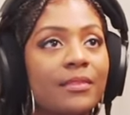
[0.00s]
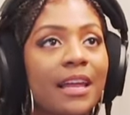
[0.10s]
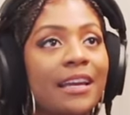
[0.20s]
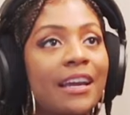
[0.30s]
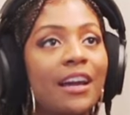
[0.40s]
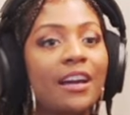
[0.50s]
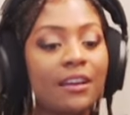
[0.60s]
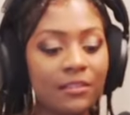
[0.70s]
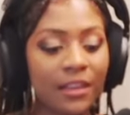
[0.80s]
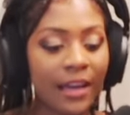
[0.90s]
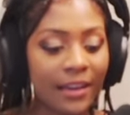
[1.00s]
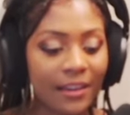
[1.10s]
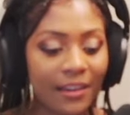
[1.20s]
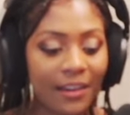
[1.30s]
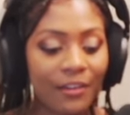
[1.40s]
like
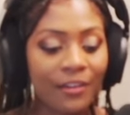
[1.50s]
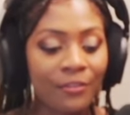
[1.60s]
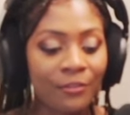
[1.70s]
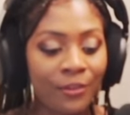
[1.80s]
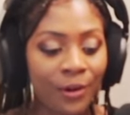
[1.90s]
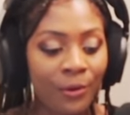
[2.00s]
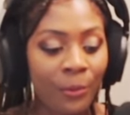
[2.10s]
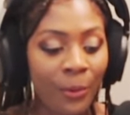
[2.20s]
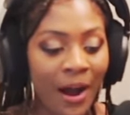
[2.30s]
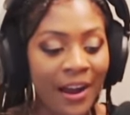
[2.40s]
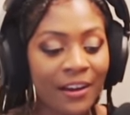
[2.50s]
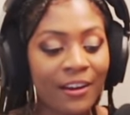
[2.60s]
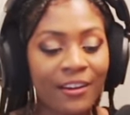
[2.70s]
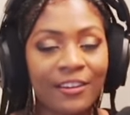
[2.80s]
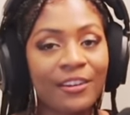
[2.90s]
like
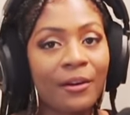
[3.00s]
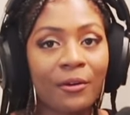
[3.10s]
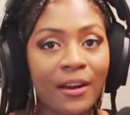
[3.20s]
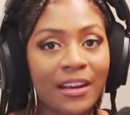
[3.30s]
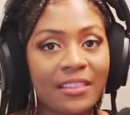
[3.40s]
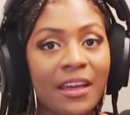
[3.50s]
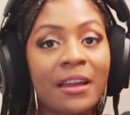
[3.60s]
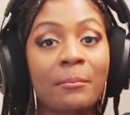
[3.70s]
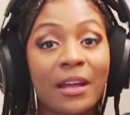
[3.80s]
required or anything,